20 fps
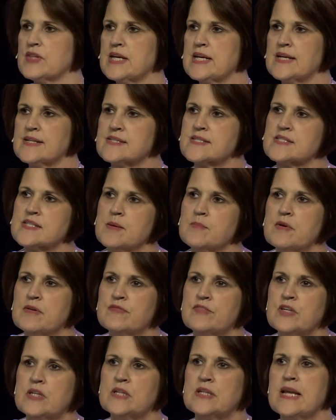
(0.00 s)
they get some
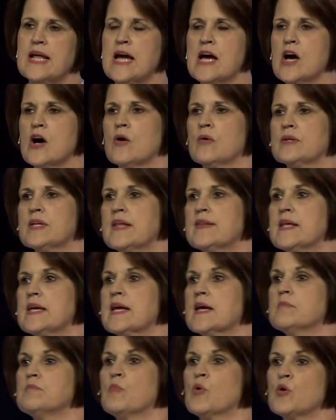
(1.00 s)
of it now and then they
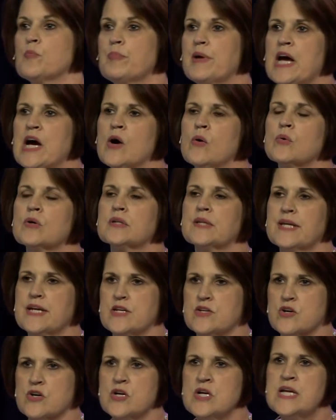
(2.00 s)
get more power
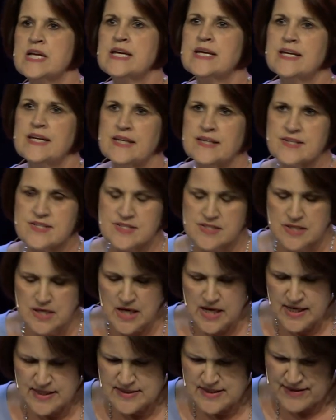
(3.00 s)
later. It is
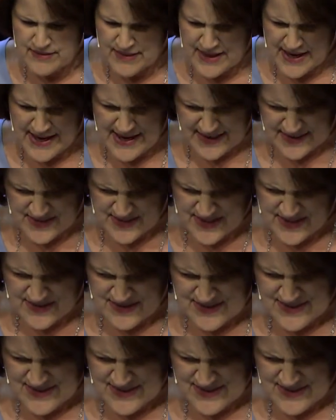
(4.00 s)
not that.